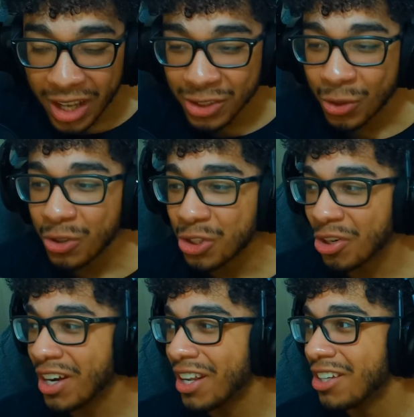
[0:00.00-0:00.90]
have to go to
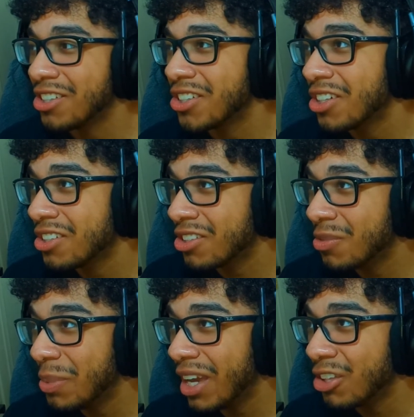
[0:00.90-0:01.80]
training just
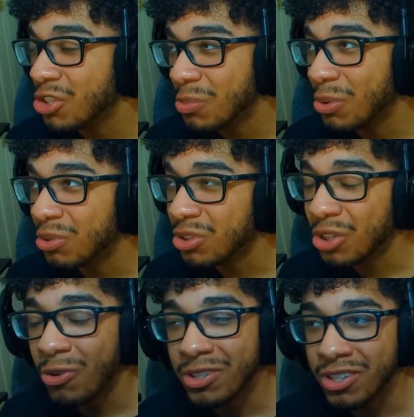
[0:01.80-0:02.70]
to be eligible to
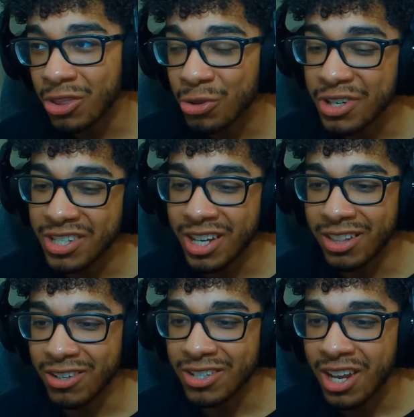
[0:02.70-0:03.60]
go into the three
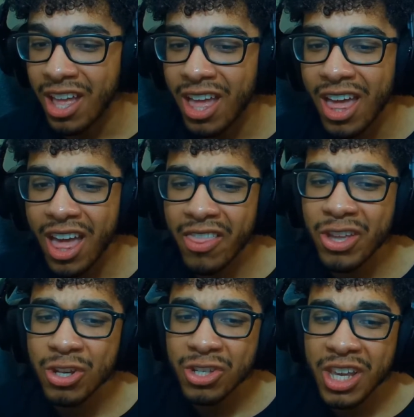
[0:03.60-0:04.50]
sectors. And
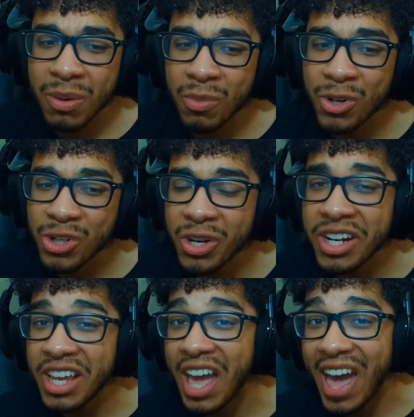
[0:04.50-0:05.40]
then you have to take more
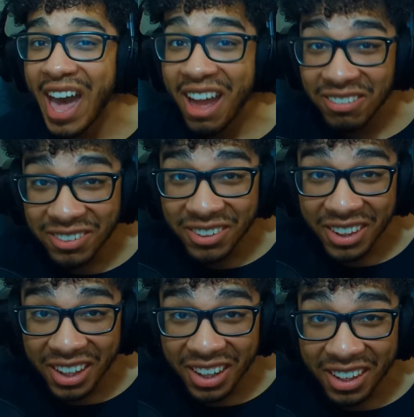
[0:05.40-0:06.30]
training after
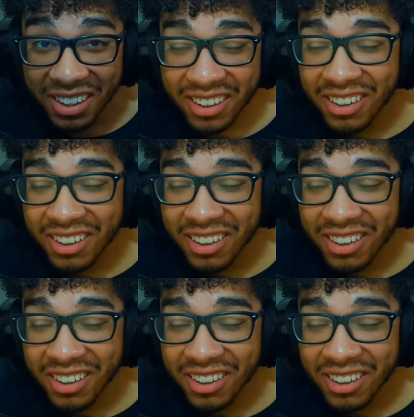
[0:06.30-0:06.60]
that?